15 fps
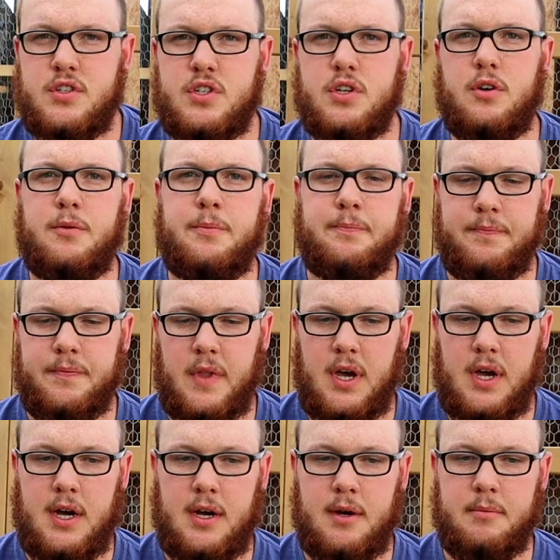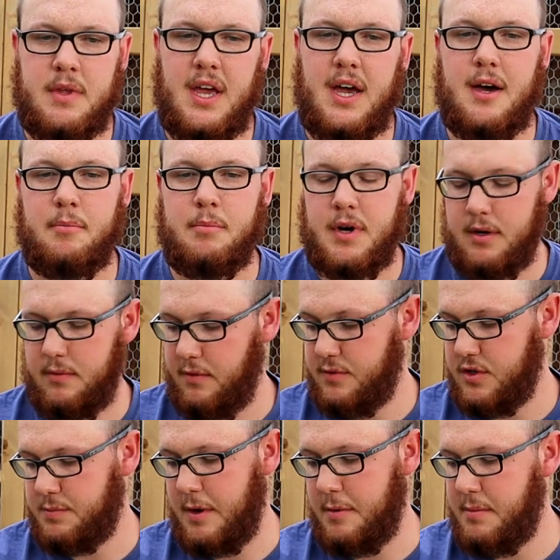So yeah, but we've
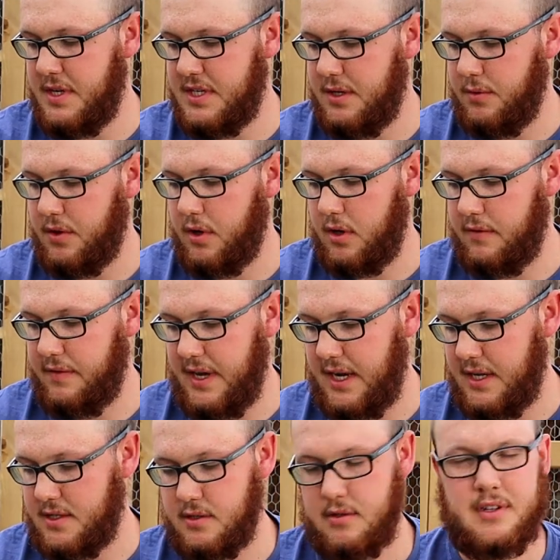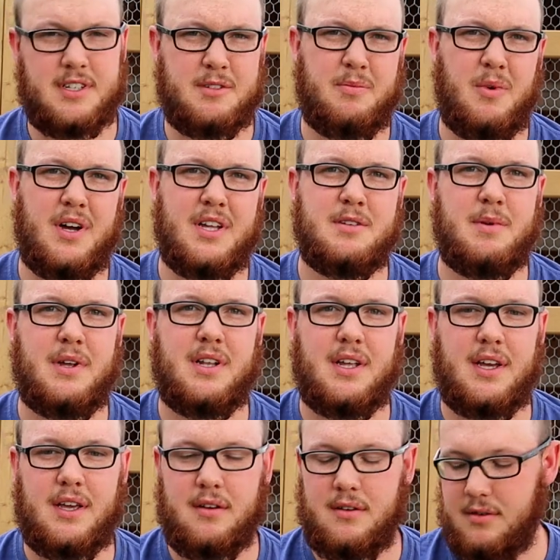just been busy with all of that, so that's why it's been like,